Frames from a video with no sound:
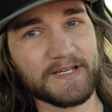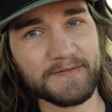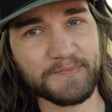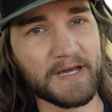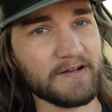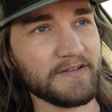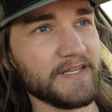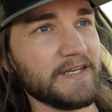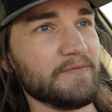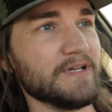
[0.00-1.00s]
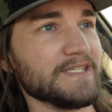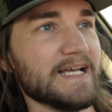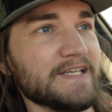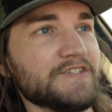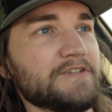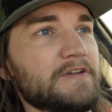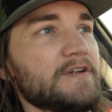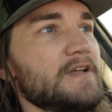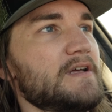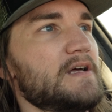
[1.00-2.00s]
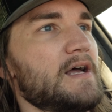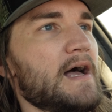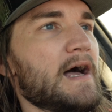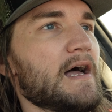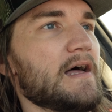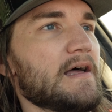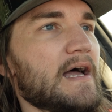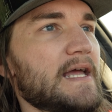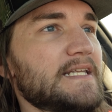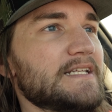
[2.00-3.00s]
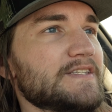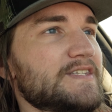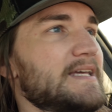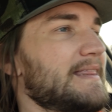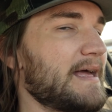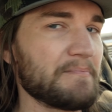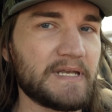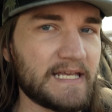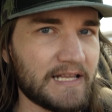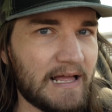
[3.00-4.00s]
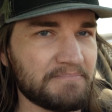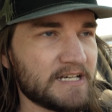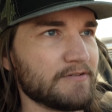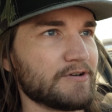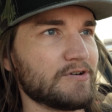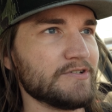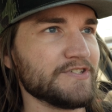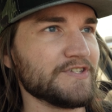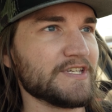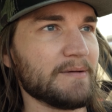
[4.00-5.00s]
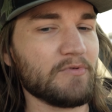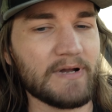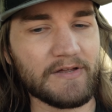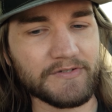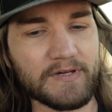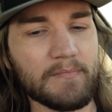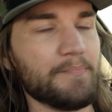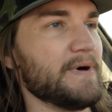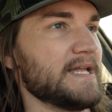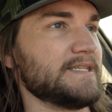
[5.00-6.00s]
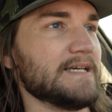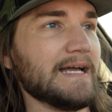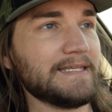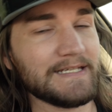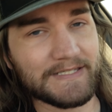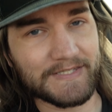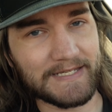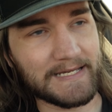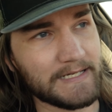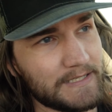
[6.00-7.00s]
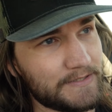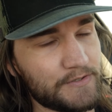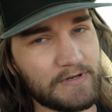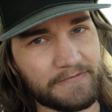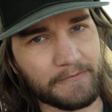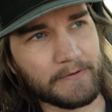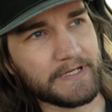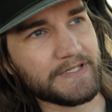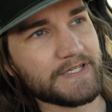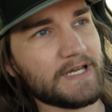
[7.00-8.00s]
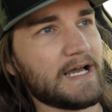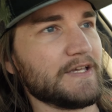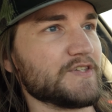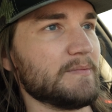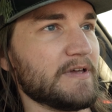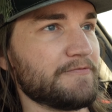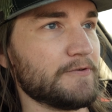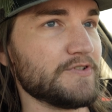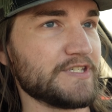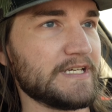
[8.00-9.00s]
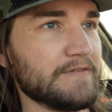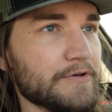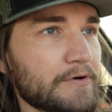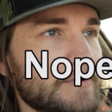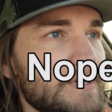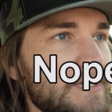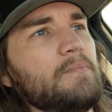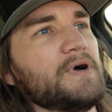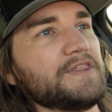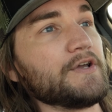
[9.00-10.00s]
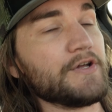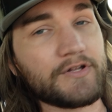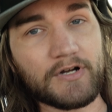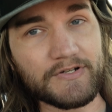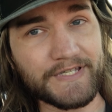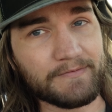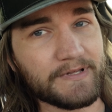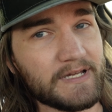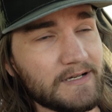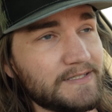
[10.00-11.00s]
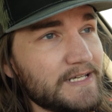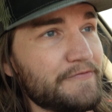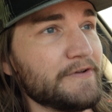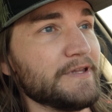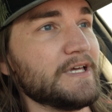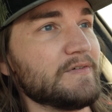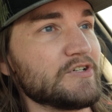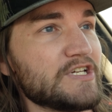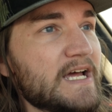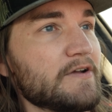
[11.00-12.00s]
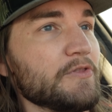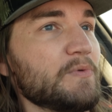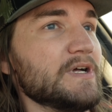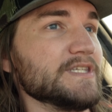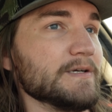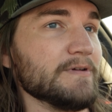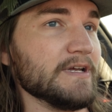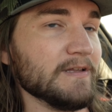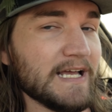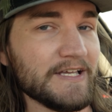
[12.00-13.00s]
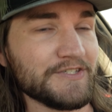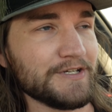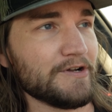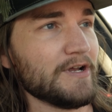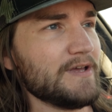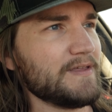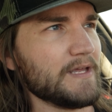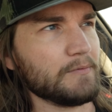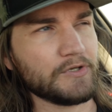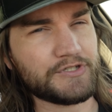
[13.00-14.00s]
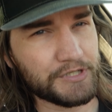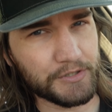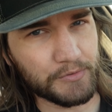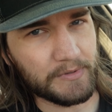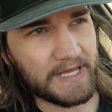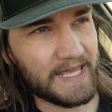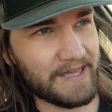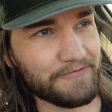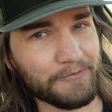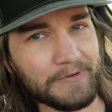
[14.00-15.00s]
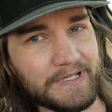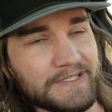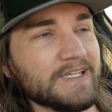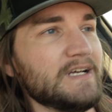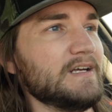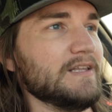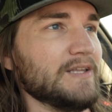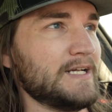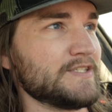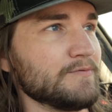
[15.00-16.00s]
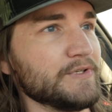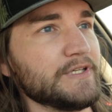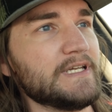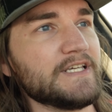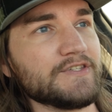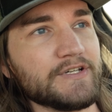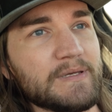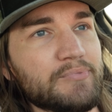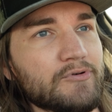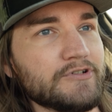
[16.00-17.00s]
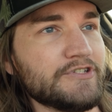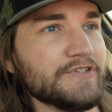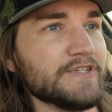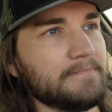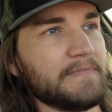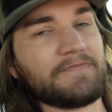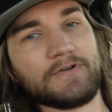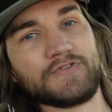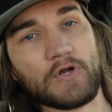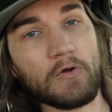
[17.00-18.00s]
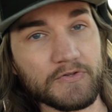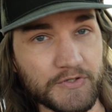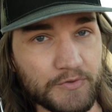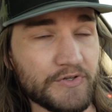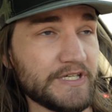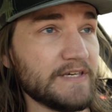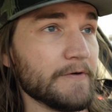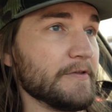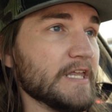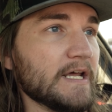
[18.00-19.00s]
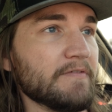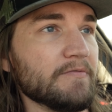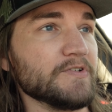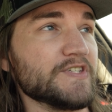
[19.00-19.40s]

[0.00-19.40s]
times better than it was last year. Uh, I didn't see that many clapped out cars this time around, but I did see two F40s. I saw my first Evo. But the good cars that were there definitely overshadowed the ones that were there last year. There were two F40s, lots of really nice looking Porsches, my first old school Evo that I've ever